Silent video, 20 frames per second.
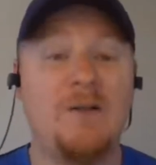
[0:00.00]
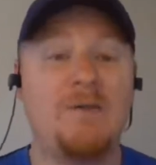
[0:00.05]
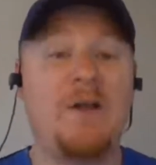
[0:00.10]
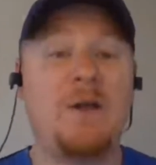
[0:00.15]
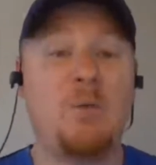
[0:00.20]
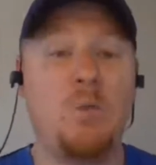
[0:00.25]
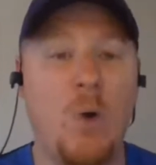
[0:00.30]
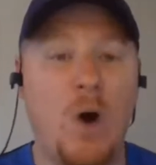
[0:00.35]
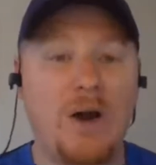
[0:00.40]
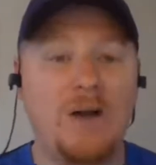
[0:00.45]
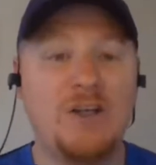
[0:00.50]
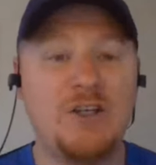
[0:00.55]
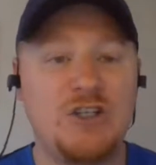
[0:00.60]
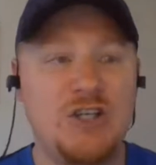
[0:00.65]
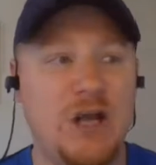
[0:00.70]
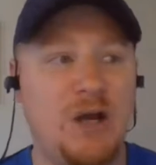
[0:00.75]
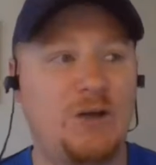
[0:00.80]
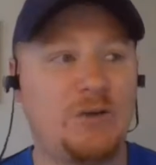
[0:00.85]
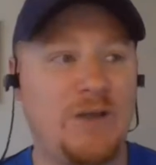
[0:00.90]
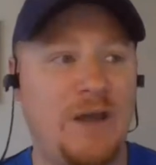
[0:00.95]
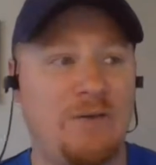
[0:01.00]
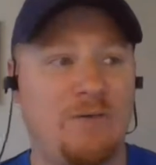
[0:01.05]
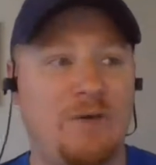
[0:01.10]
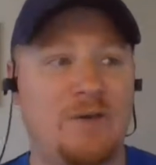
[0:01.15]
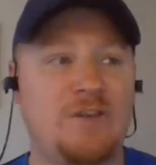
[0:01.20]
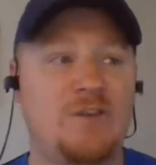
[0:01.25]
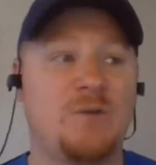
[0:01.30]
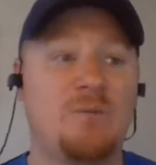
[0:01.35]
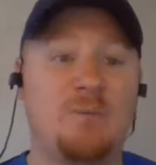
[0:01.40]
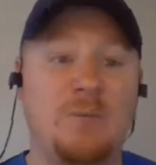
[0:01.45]
They wanted Gerald
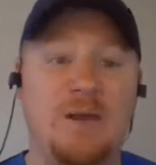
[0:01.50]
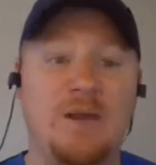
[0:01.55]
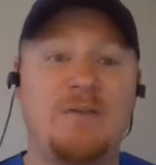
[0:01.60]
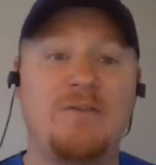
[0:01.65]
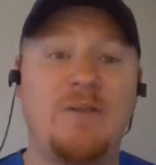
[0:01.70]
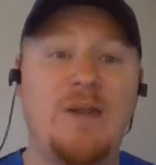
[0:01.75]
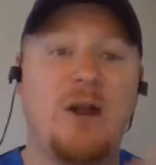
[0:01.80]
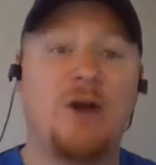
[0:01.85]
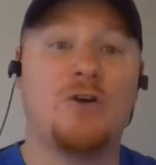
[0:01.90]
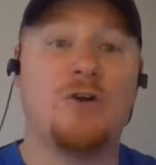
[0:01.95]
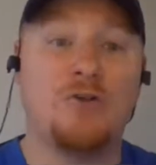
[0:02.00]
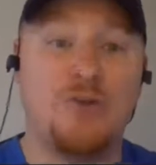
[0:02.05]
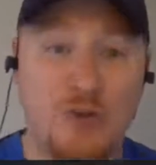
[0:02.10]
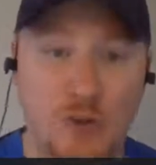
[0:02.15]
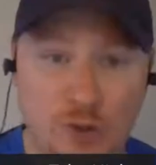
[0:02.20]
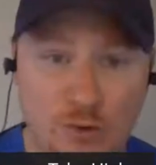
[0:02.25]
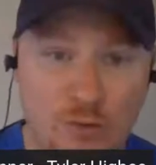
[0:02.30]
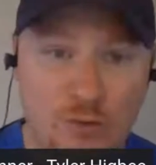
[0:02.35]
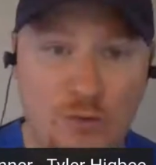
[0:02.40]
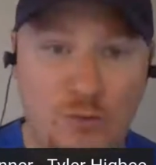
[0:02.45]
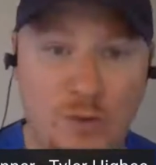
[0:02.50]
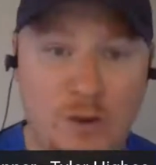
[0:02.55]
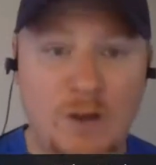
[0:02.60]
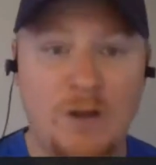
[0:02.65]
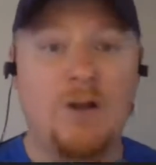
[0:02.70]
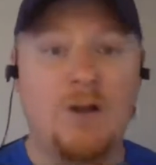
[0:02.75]
Everett to be their new